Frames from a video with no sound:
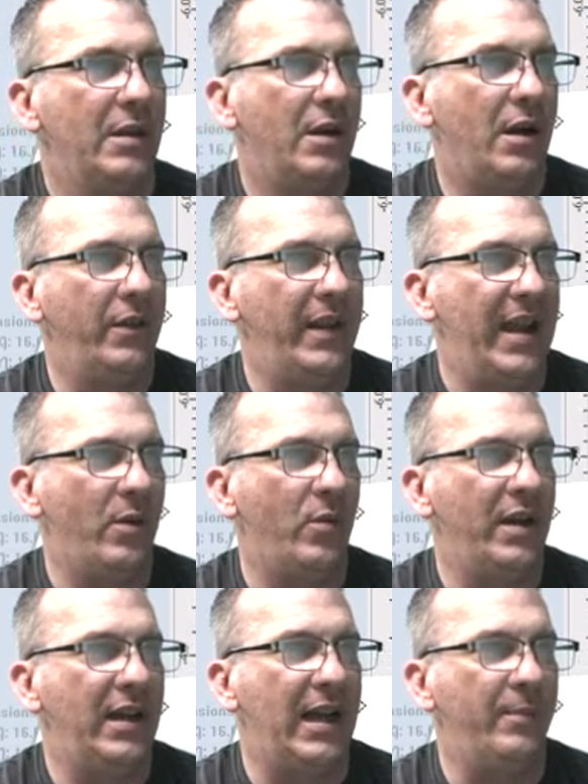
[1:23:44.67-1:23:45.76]
On that one,
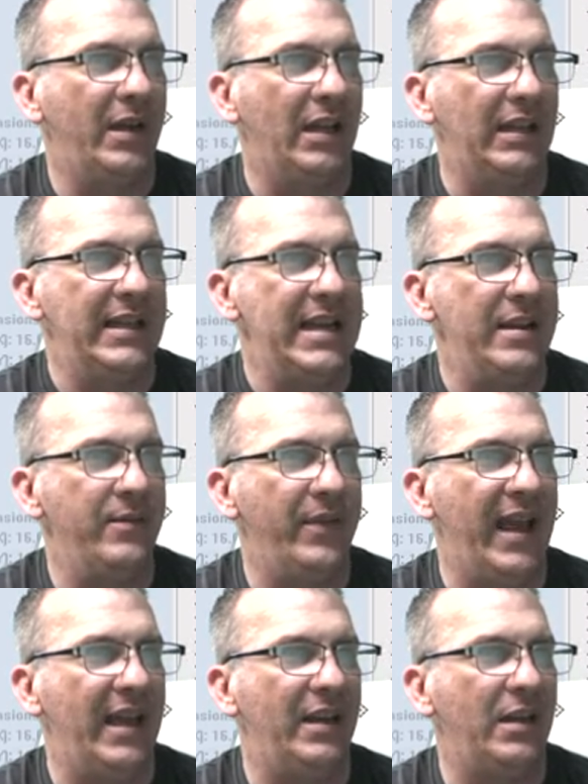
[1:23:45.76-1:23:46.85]
I'm going to leave
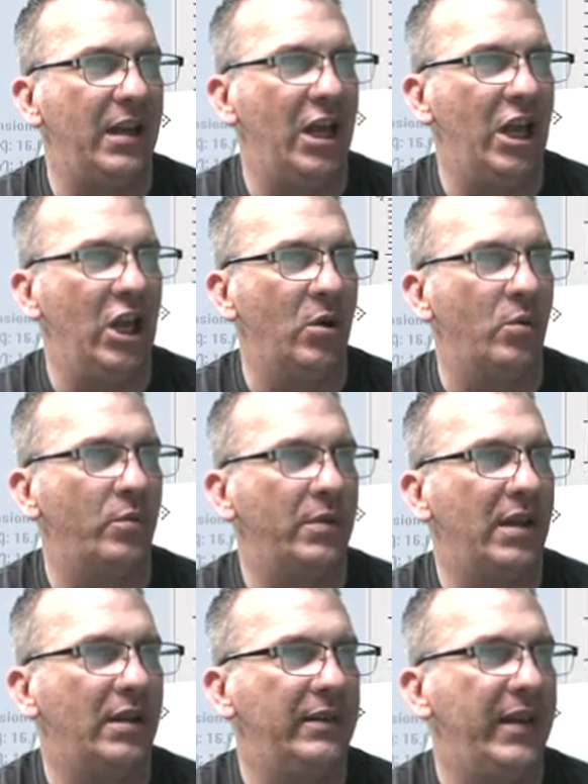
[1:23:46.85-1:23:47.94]
that alone.
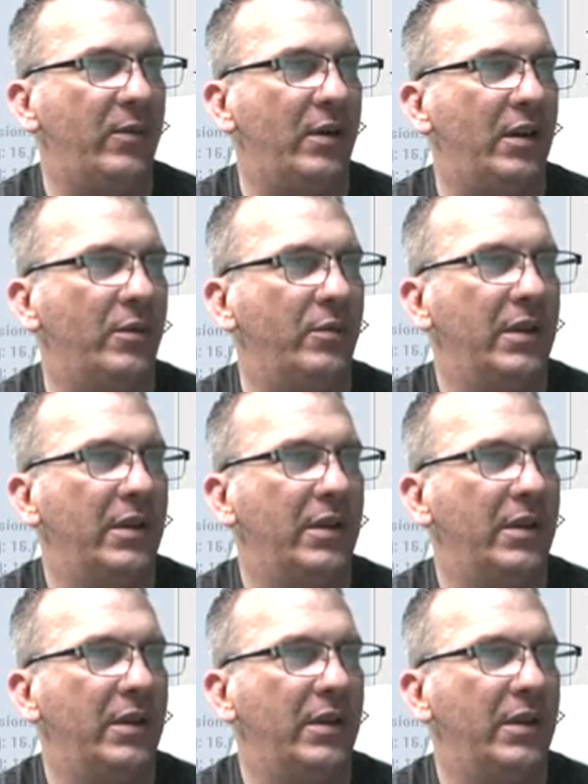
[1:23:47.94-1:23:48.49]
I'll leave that one alone.